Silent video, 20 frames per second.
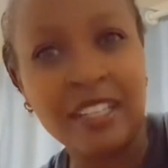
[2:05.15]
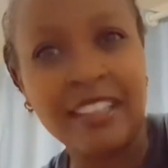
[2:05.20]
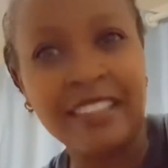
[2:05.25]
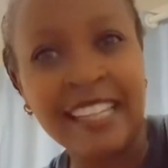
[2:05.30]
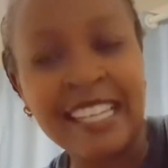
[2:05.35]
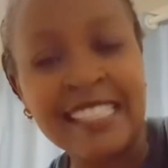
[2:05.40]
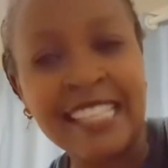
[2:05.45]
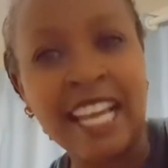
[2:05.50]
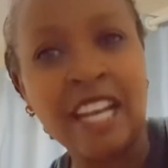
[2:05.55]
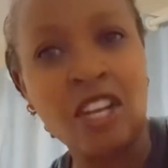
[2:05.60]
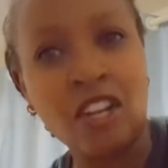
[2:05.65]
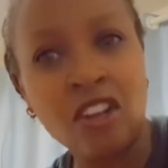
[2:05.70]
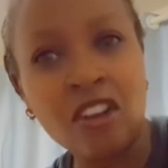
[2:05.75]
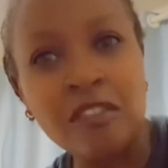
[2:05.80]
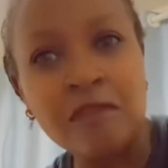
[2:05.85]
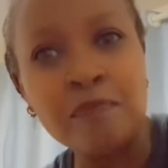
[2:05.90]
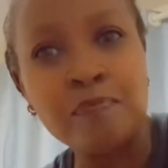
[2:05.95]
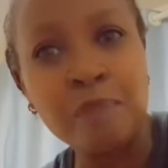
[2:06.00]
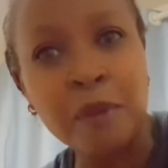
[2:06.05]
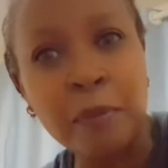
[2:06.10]
there's a lot
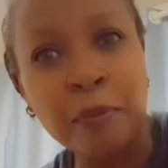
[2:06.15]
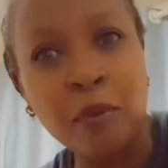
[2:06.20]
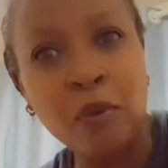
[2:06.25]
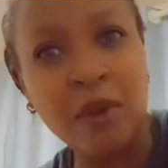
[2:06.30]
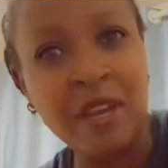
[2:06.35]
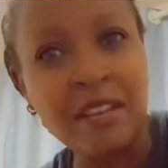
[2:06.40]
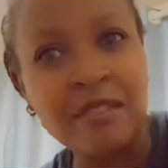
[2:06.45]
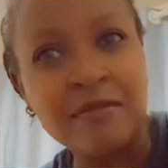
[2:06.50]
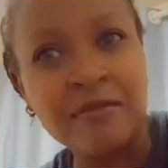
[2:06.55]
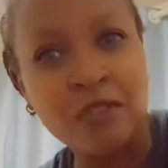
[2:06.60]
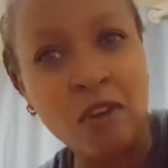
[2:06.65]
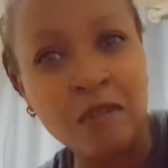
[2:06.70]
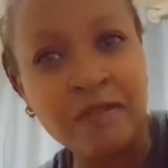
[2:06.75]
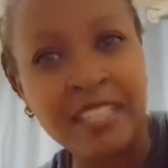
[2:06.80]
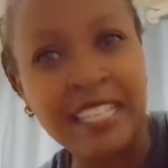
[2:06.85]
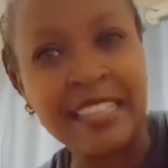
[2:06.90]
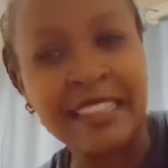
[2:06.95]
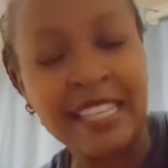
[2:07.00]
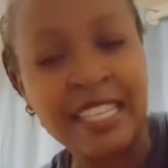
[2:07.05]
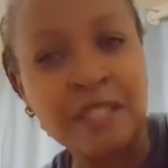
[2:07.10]
of people
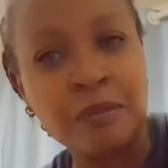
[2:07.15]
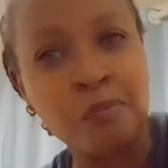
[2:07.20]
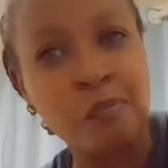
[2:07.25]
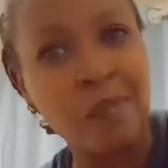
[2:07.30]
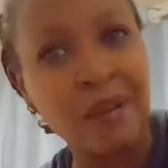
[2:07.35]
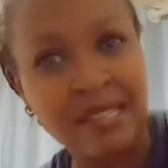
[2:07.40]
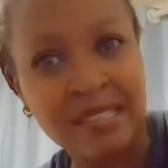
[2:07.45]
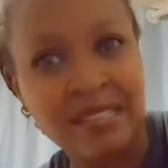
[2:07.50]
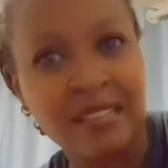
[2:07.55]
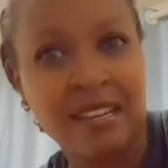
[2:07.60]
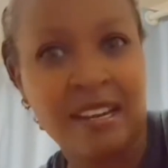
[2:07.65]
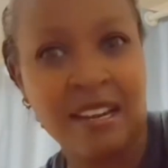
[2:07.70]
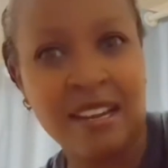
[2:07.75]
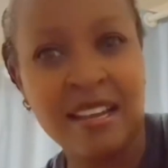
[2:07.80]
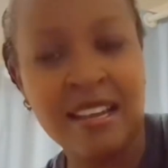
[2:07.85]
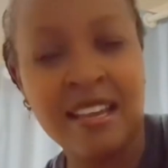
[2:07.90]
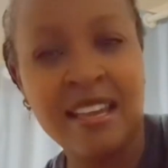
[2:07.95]
involved in this massacre